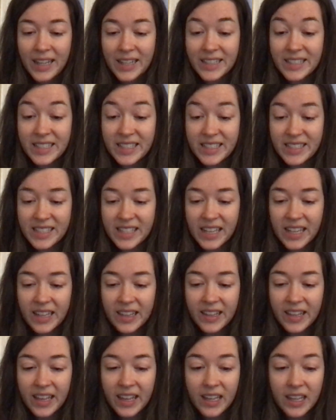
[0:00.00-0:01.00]

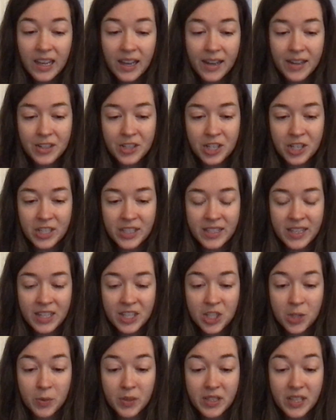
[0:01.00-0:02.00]
dizzyingly conscious that
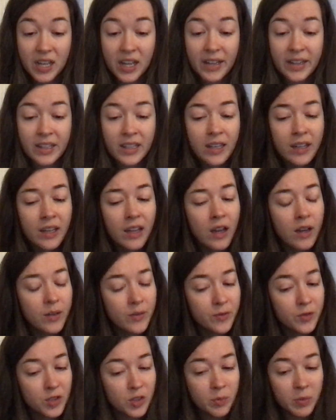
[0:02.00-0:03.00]
she was
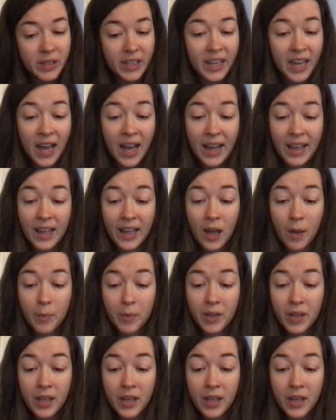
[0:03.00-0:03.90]
uncomfortably high up